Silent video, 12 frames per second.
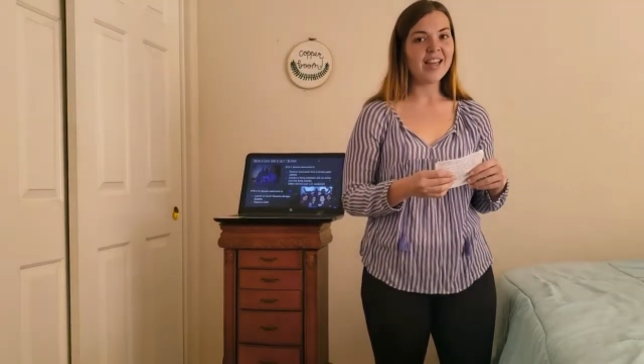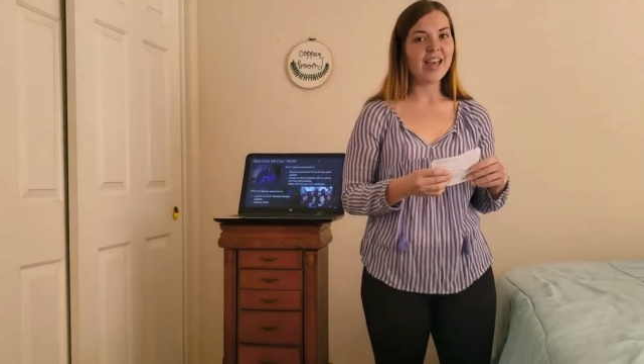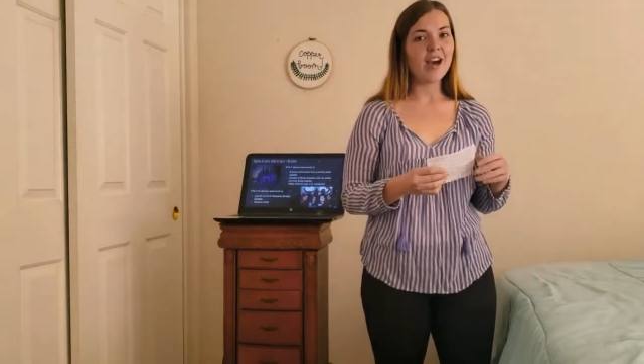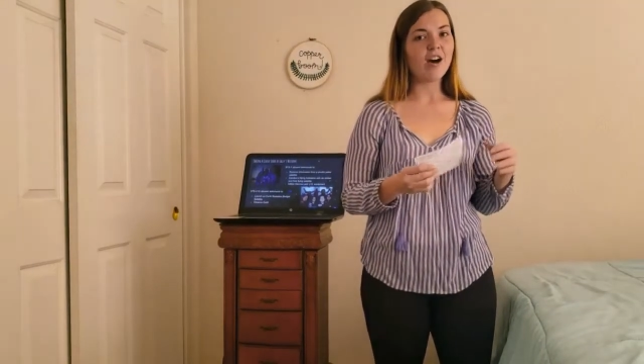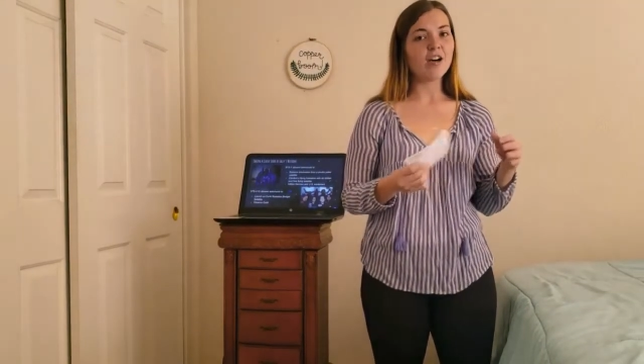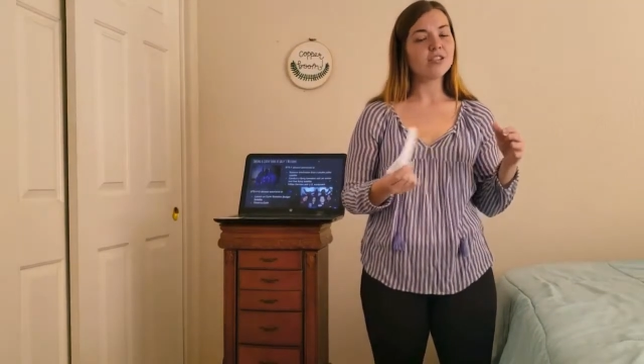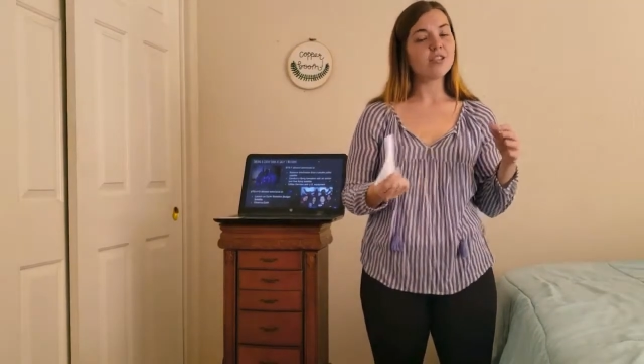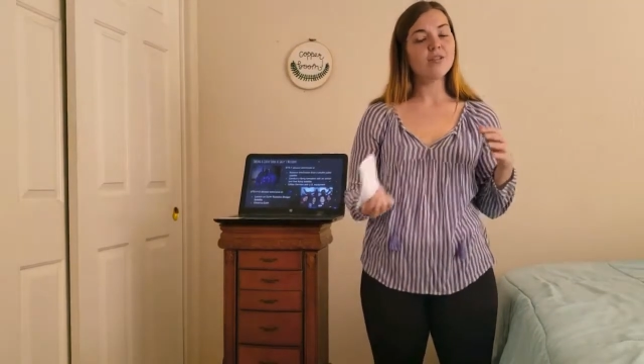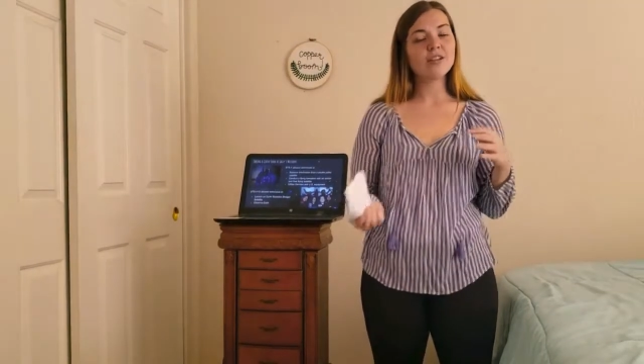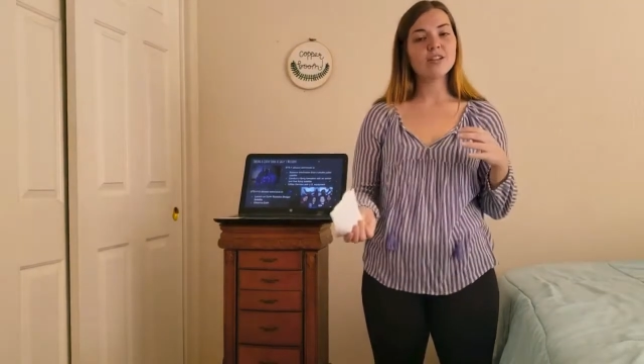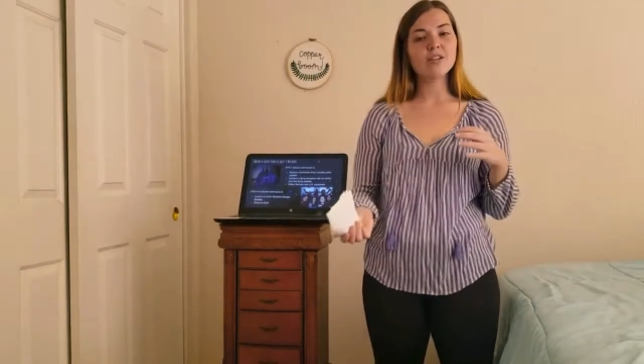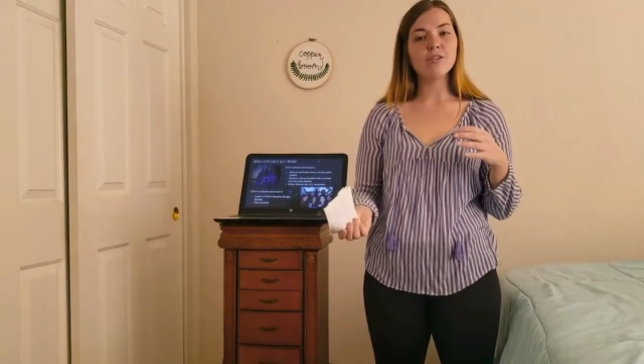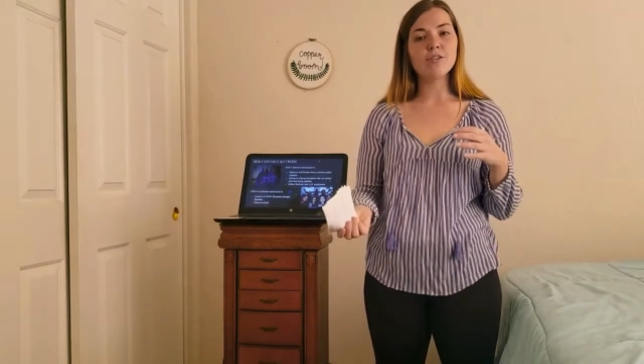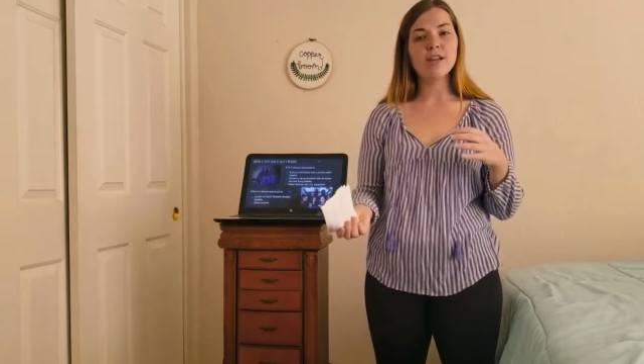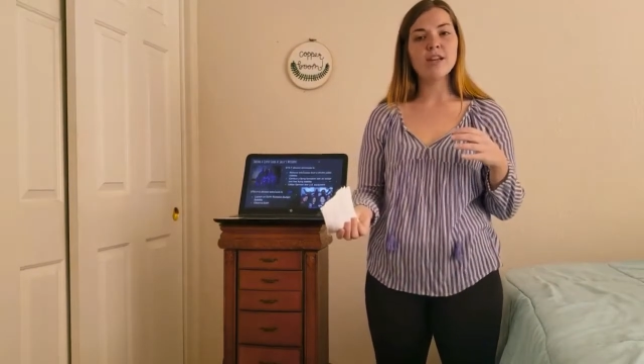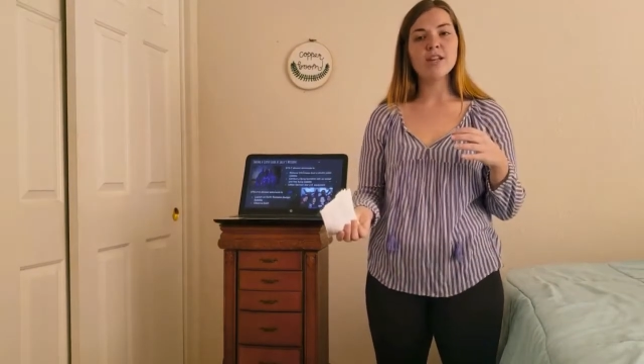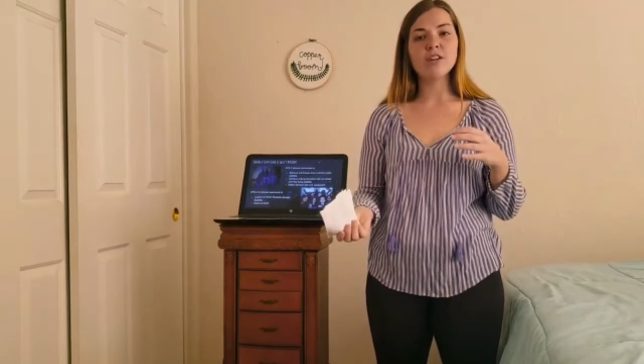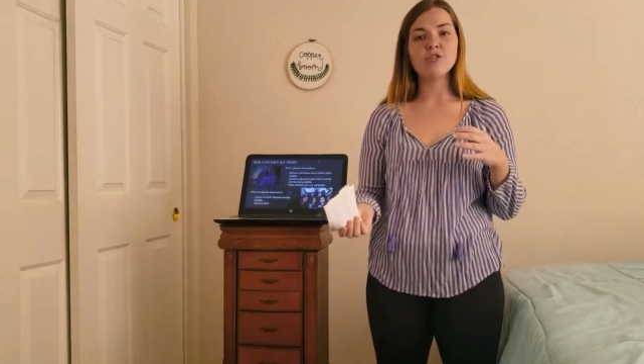It also
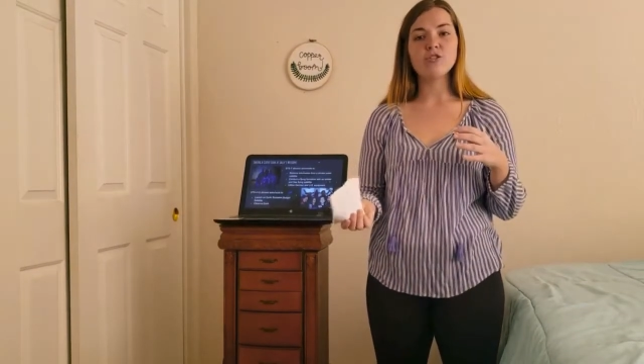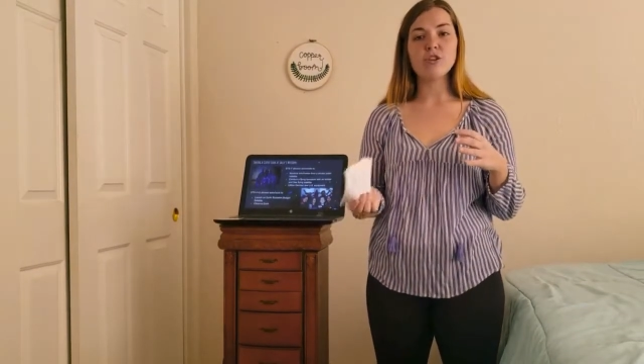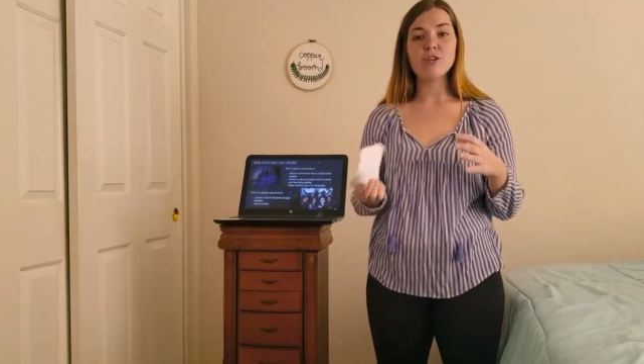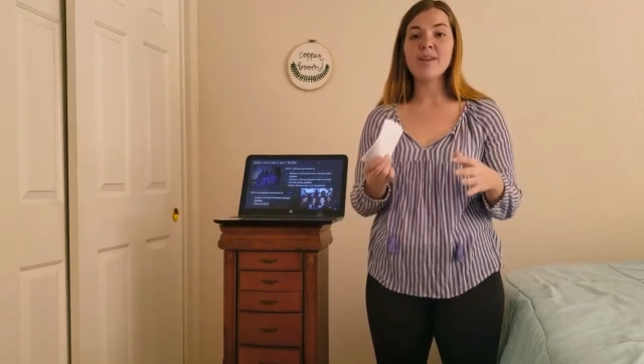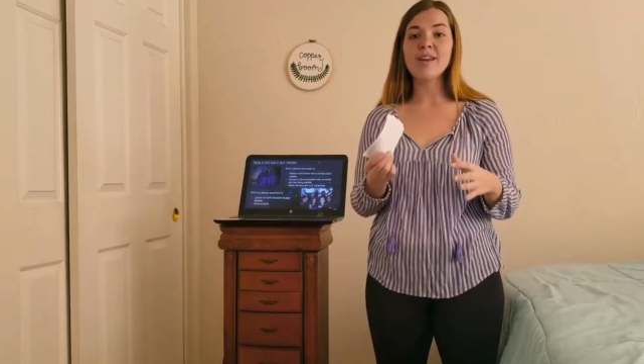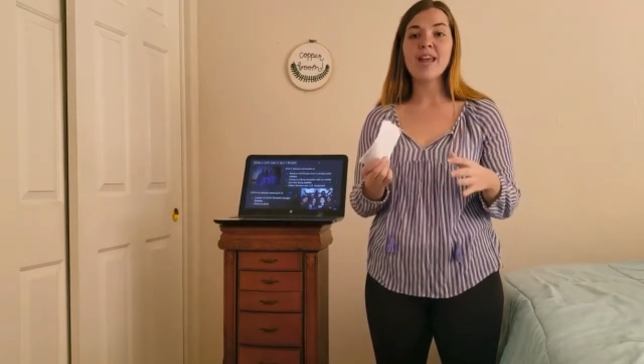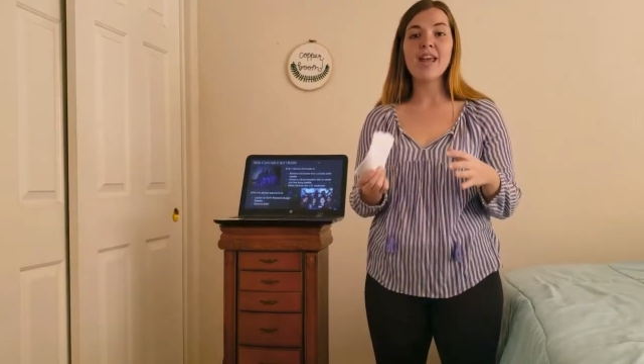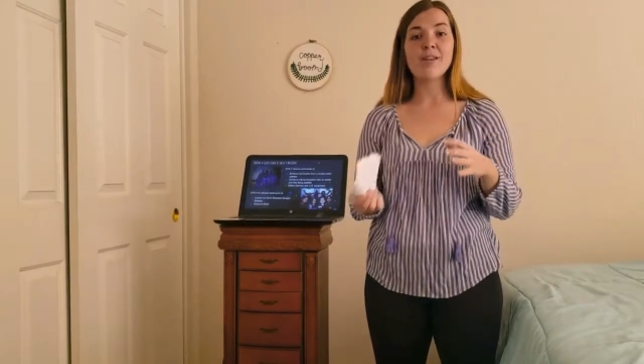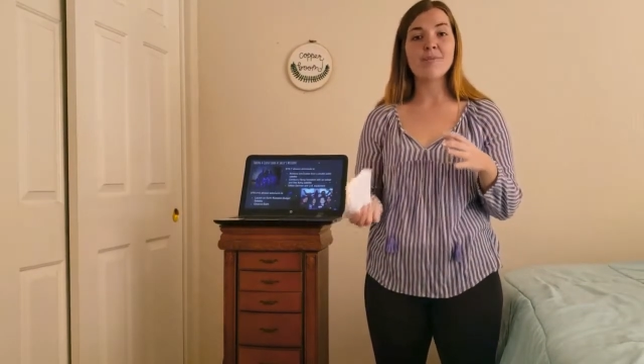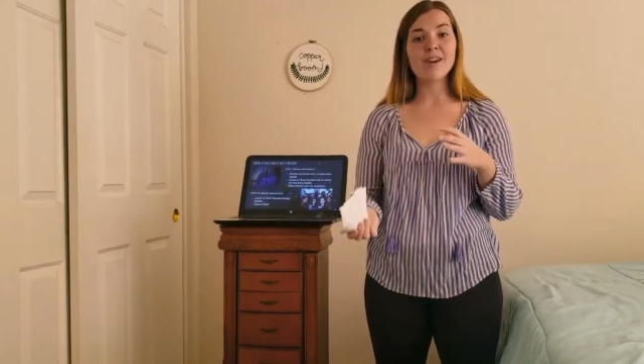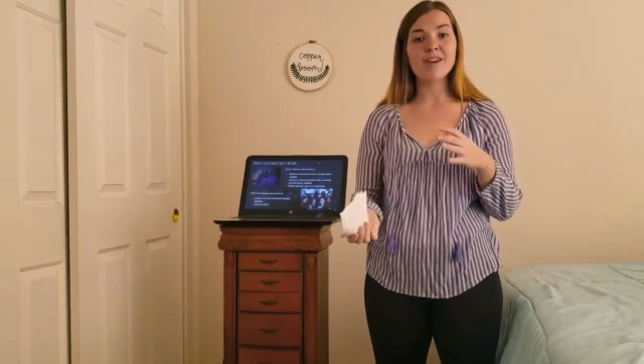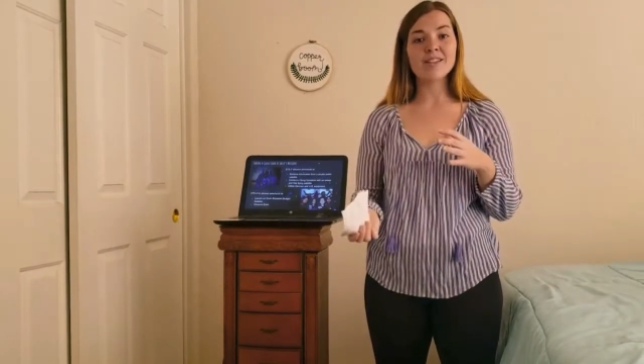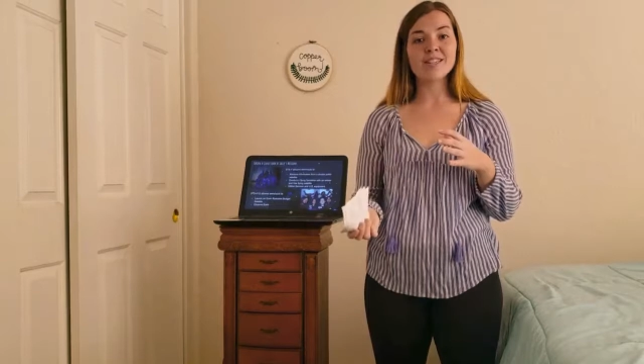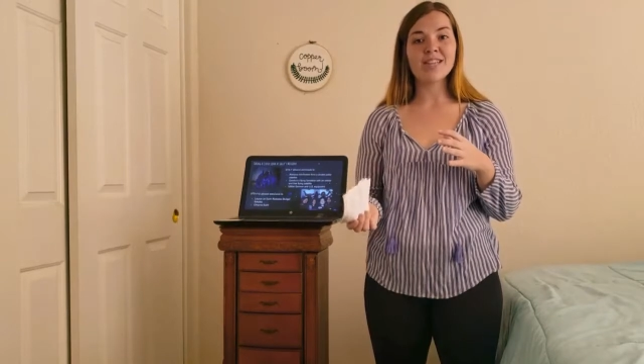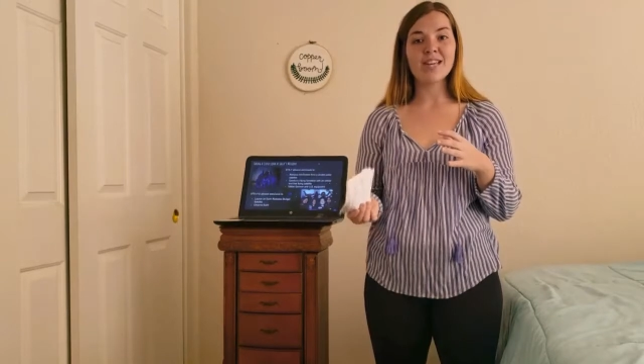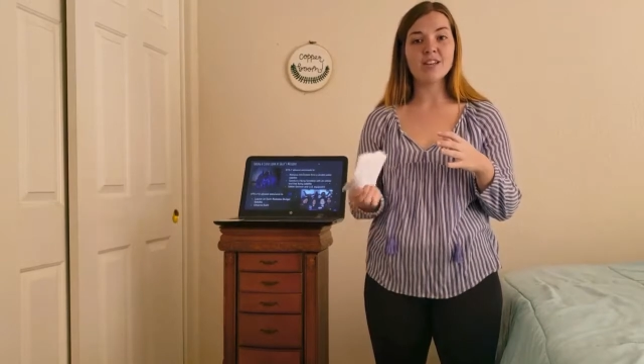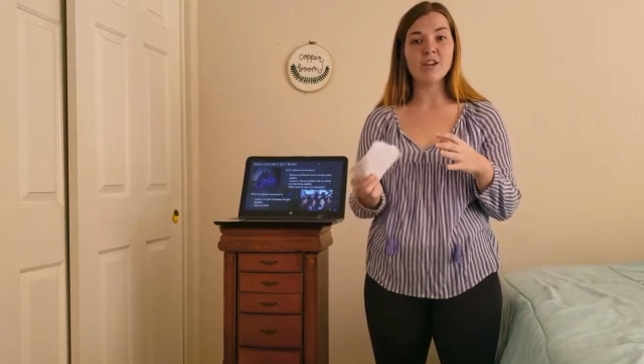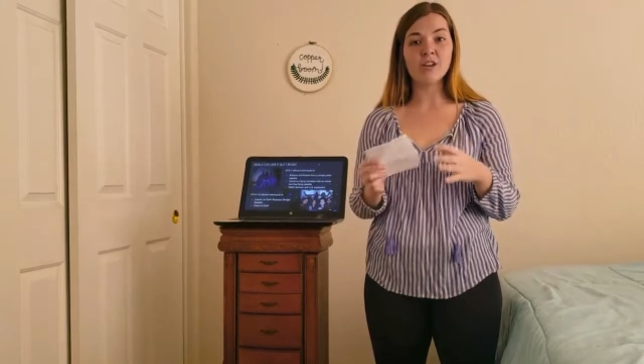included German and American
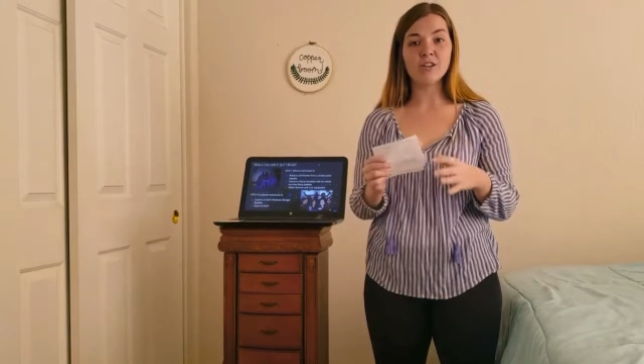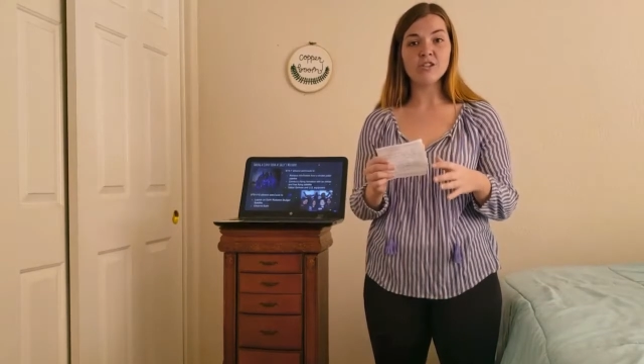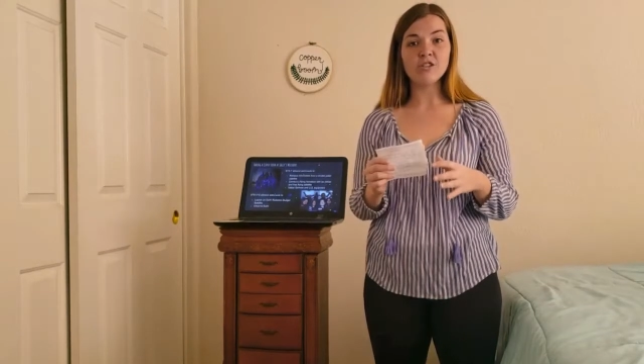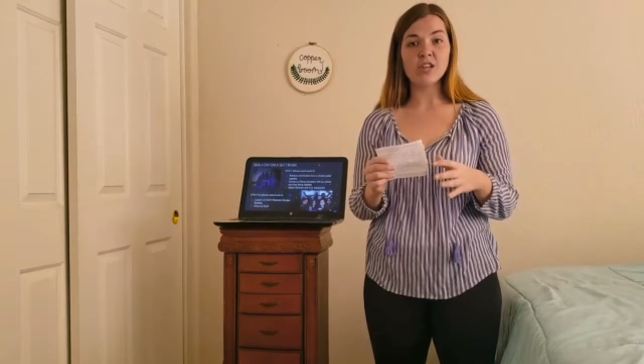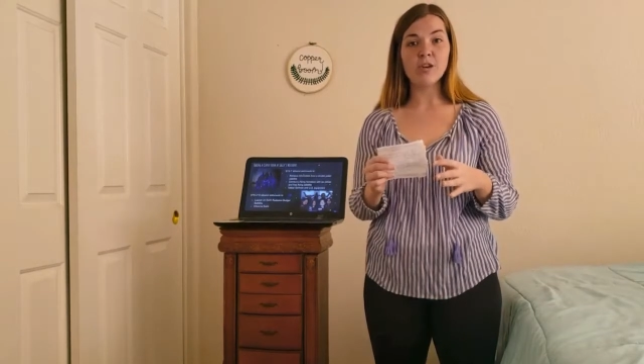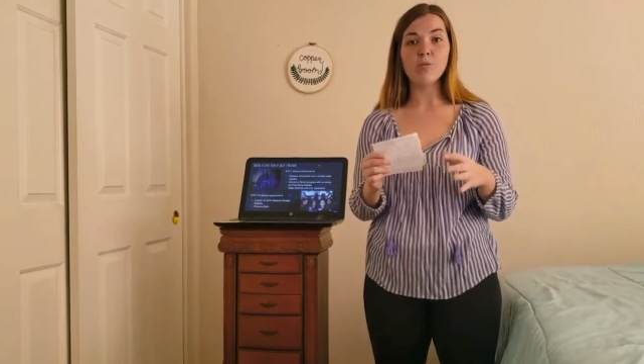technology